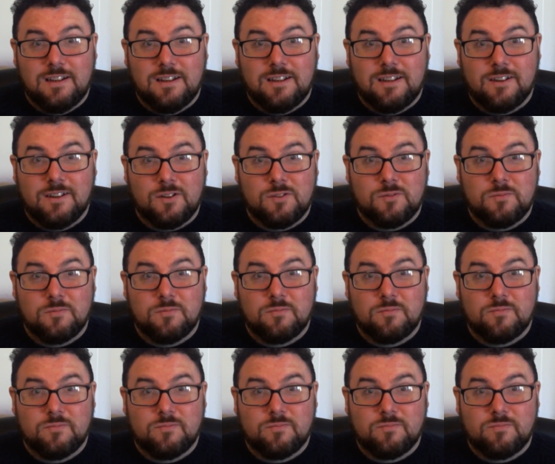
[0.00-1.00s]
You know,
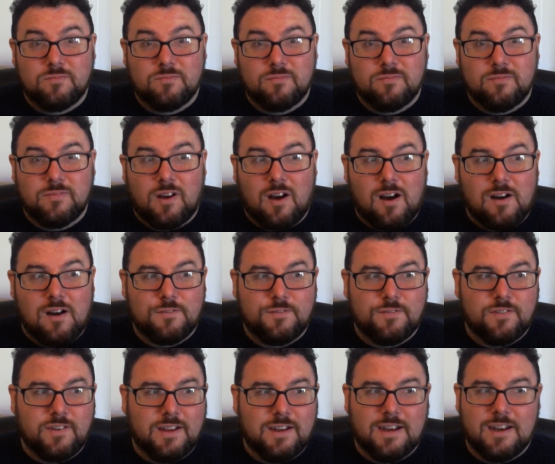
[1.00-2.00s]

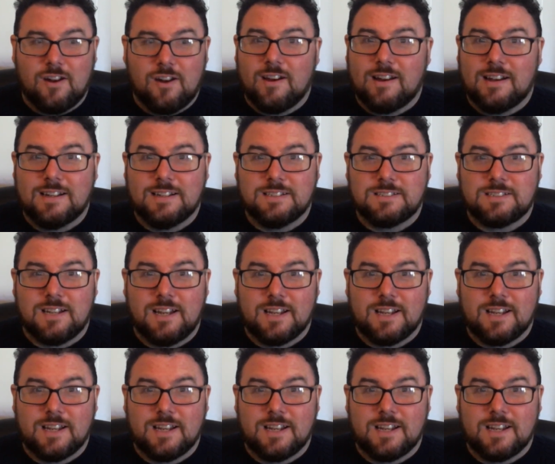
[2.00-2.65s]
off in an island,